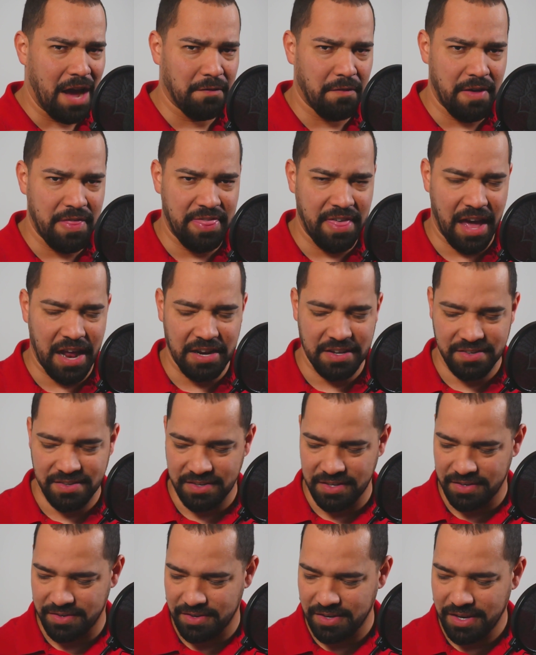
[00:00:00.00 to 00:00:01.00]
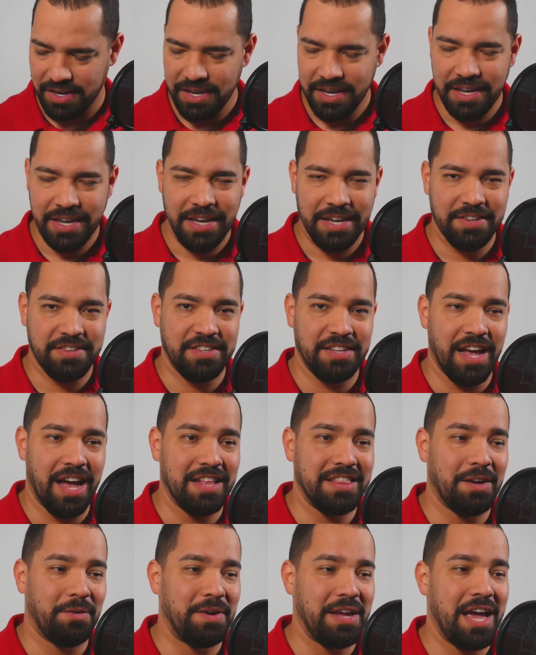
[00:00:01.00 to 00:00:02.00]
have with that is this. It's
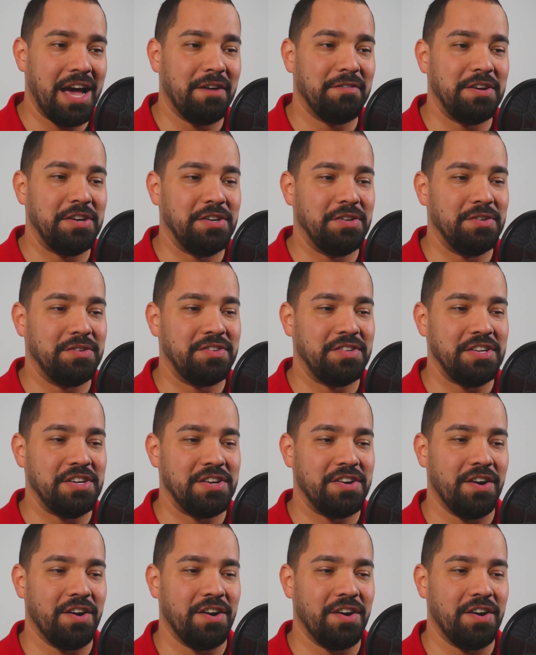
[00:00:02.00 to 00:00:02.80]
not that we have a new C